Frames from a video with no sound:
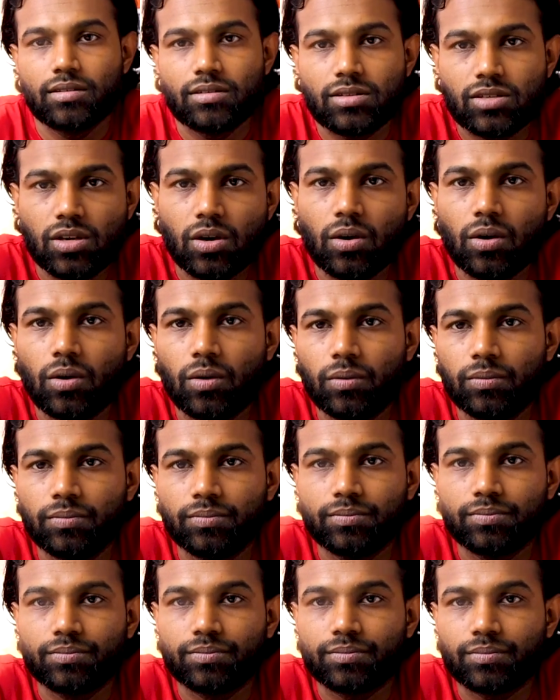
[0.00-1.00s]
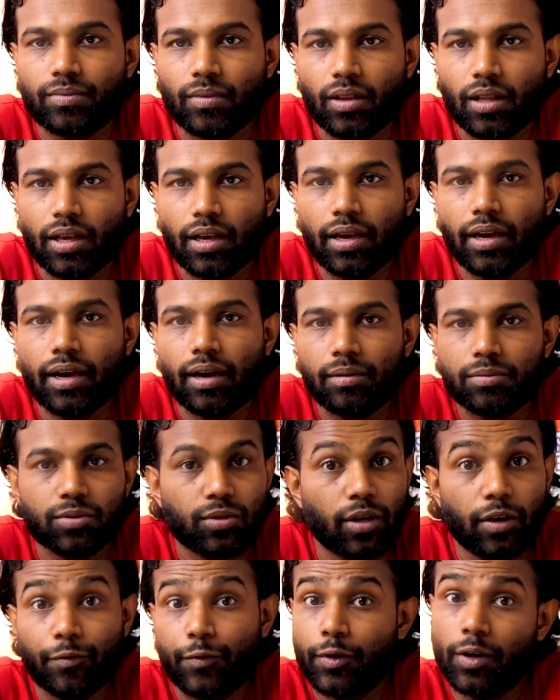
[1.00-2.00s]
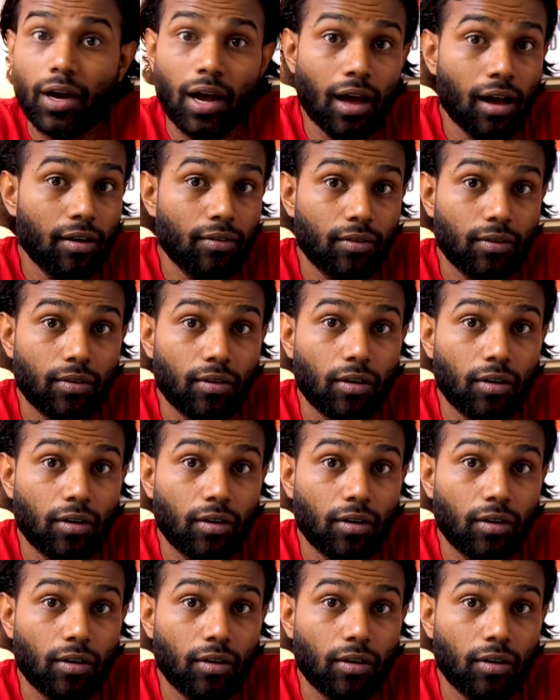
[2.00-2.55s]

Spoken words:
So yeah, so if you have